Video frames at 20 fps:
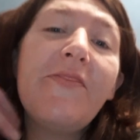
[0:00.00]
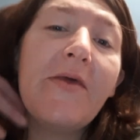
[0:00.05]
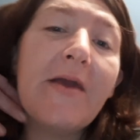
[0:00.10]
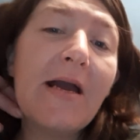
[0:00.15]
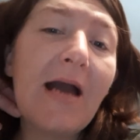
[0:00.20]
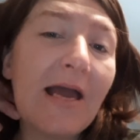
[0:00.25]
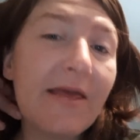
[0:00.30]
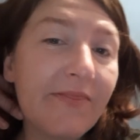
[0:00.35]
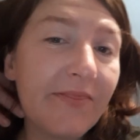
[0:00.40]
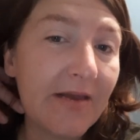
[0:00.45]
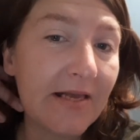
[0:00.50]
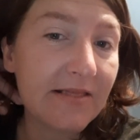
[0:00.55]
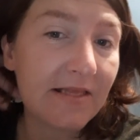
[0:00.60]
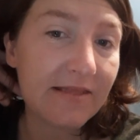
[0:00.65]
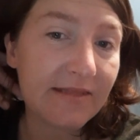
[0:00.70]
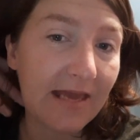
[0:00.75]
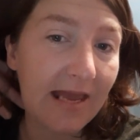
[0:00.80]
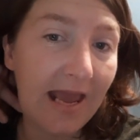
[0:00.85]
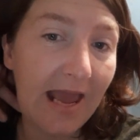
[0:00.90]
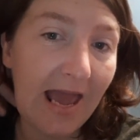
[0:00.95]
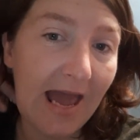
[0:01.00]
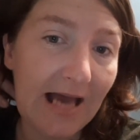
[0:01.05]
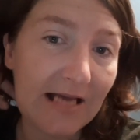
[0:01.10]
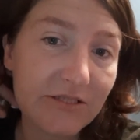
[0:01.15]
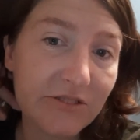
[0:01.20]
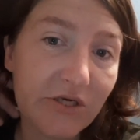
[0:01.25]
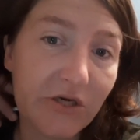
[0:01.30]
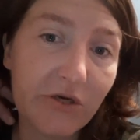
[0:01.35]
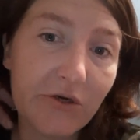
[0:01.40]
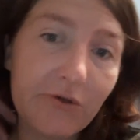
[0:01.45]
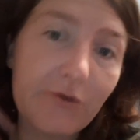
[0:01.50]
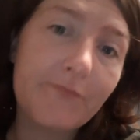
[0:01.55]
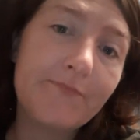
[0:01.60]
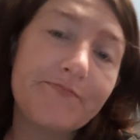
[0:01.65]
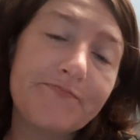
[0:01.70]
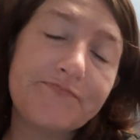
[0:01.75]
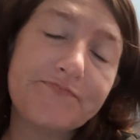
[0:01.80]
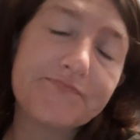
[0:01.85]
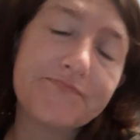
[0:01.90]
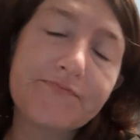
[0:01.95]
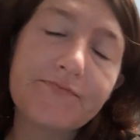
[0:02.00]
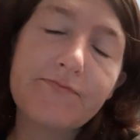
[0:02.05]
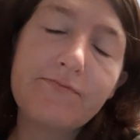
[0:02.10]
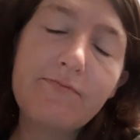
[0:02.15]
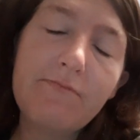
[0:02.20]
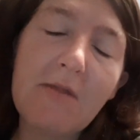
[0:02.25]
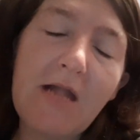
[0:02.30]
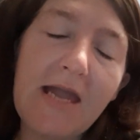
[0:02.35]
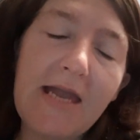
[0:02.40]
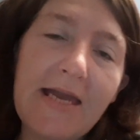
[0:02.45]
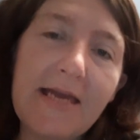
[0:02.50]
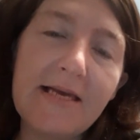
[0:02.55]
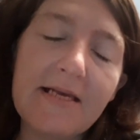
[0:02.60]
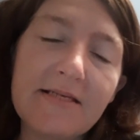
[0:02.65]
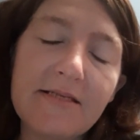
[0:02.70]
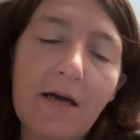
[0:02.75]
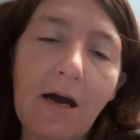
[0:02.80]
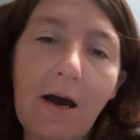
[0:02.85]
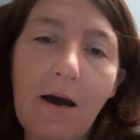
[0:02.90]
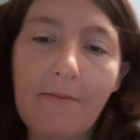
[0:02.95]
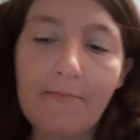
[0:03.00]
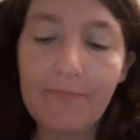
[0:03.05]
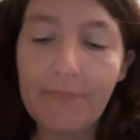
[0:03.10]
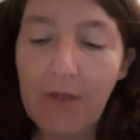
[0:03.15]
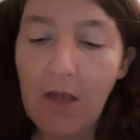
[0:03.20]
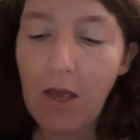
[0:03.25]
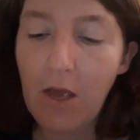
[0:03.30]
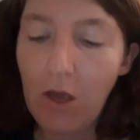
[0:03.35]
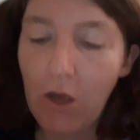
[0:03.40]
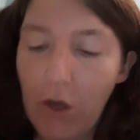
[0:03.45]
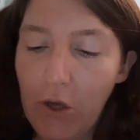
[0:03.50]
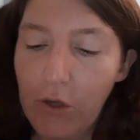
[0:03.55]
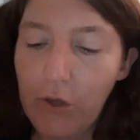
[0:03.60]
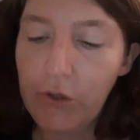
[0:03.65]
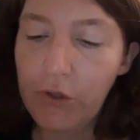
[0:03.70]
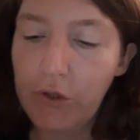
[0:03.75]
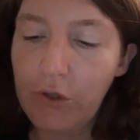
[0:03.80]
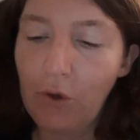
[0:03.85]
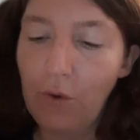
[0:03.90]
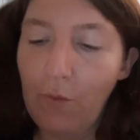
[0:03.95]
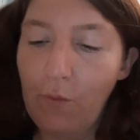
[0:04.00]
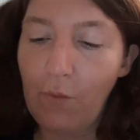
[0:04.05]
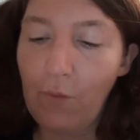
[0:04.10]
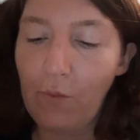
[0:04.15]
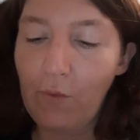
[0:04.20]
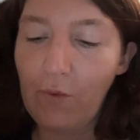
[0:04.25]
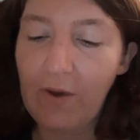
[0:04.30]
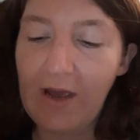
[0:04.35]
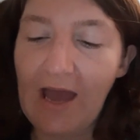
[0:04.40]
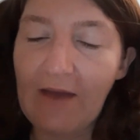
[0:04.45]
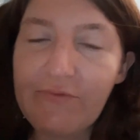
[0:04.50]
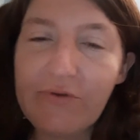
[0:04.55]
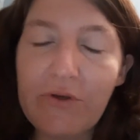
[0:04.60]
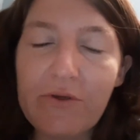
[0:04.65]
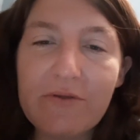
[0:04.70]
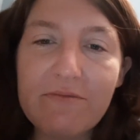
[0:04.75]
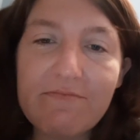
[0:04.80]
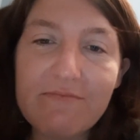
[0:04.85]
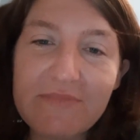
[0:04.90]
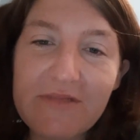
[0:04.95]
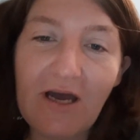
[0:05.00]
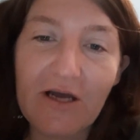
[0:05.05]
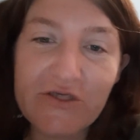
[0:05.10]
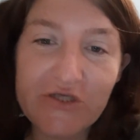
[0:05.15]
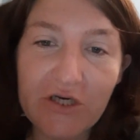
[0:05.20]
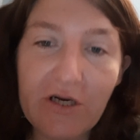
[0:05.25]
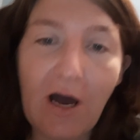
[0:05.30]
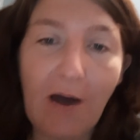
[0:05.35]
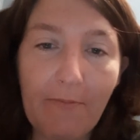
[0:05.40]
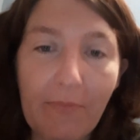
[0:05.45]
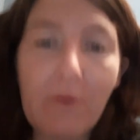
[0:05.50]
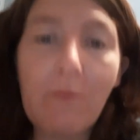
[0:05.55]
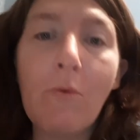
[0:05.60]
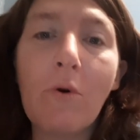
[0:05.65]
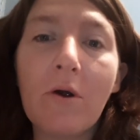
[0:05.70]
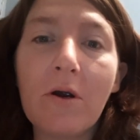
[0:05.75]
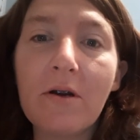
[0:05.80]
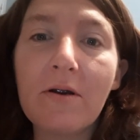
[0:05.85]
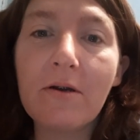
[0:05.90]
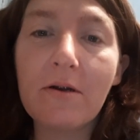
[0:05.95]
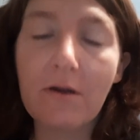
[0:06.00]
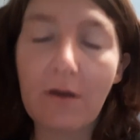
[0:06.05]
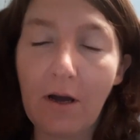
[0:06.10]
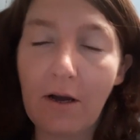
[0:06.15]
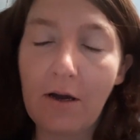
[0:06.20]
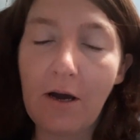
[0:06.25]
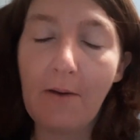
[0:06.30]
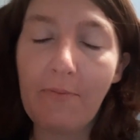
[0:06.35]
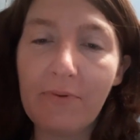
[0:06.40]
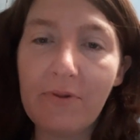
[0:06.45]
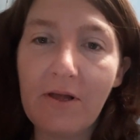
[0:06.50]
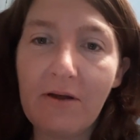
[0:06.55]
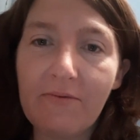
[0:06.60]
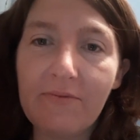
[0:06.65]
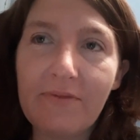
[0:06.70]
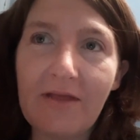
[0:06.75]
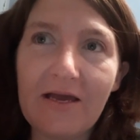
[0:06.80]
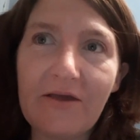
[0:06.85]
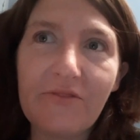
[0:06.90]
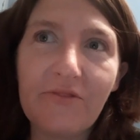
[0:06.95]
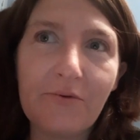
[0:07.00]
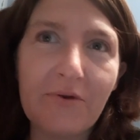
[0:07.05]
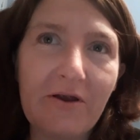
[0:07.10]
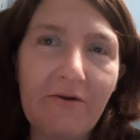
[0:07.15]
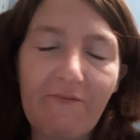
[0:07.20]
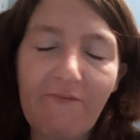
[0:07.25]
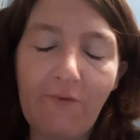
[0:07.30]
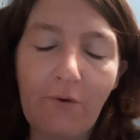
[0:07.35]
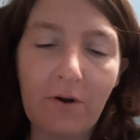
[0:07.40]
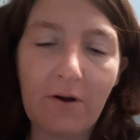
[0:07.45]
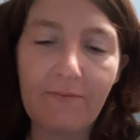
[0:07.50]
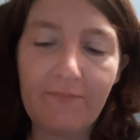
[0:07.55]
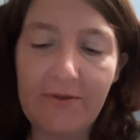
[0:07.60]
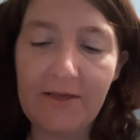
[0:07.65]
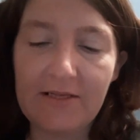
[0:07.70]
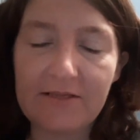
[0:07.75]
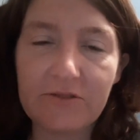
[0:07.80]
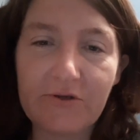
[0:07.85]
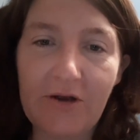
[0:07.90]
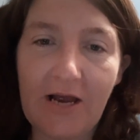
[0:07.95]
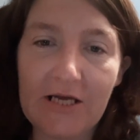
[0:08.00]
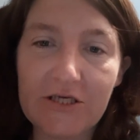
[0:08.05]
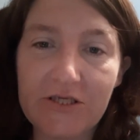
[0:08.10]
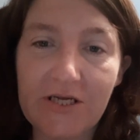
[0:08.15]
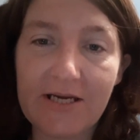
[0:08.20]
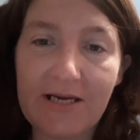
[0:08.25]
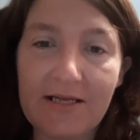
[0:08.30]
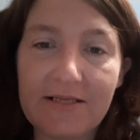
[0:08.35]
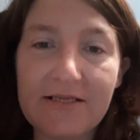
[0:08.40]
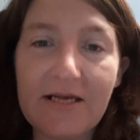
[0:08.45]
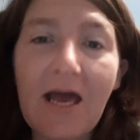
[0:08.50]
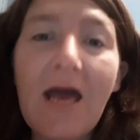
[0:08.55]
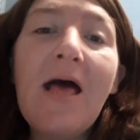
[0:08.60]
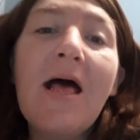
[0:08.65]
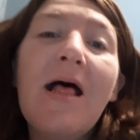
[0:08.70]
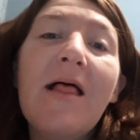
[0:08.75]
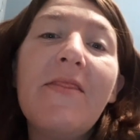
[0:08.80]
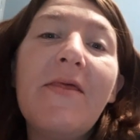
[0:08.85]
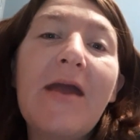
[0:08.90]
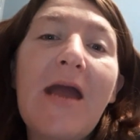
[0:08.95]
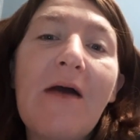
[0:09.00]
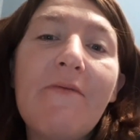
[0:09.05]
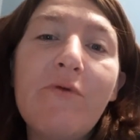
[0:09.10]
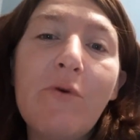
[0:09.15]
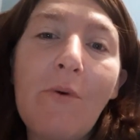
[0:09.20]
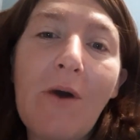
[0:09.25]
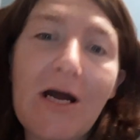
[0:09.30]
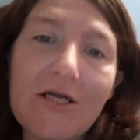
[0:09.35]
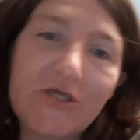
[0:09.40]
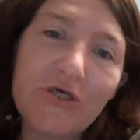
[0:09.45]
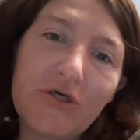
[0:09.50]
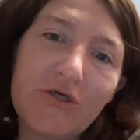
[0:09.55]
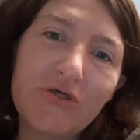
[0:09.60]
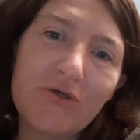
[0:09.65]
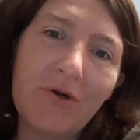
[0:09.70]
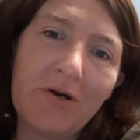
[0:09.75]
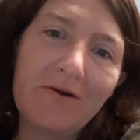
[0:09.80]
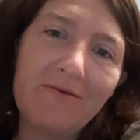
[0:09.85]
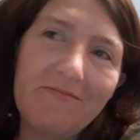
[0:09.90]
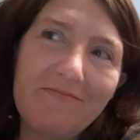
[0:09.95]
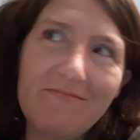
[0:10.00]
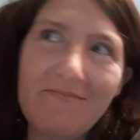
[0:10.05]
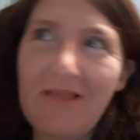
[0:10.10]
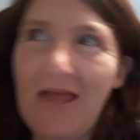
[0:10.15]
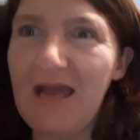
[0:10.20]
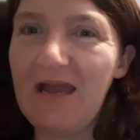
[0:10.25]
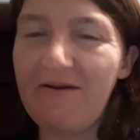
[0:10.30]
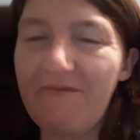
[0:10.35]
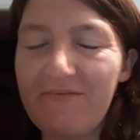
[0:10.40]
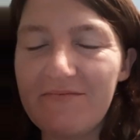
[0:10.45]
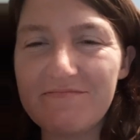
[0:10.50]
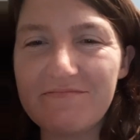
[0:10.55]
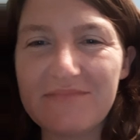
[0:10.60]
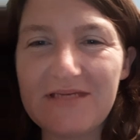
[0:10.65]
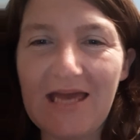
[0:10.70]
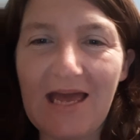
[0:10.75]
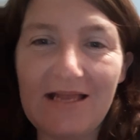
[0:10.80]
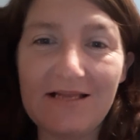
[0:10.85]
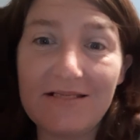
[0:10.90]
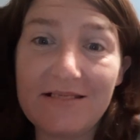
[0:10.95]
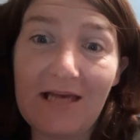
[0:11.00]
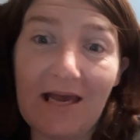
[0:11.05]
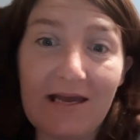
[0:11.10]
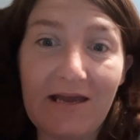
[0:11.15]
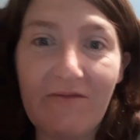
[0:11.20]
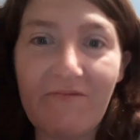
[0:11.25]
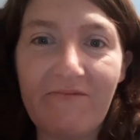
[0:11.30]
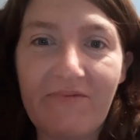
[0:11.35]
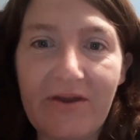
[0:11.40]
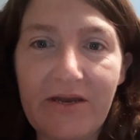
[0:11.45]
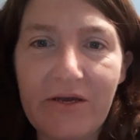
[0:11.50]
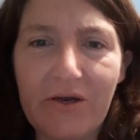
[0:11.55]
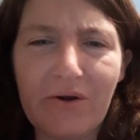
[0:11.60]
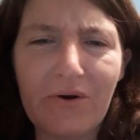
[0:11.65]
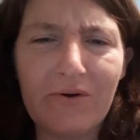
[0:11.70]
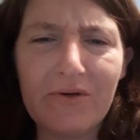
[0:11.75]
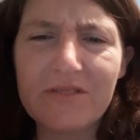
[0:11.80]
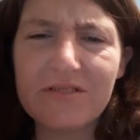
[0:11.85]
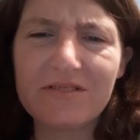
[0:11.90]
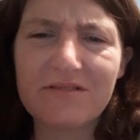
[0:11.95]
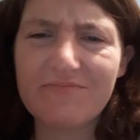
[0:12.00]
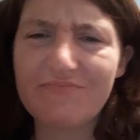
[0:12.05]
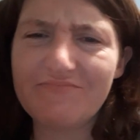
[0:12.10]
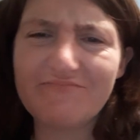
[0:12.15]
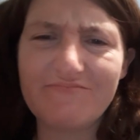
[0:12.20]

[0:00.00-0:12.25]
thing I think that they ask you is, you know, after you touch a couple of, like, 3 or 4 of these scratch tickets, they have you watch a short, like, 10-second video. It's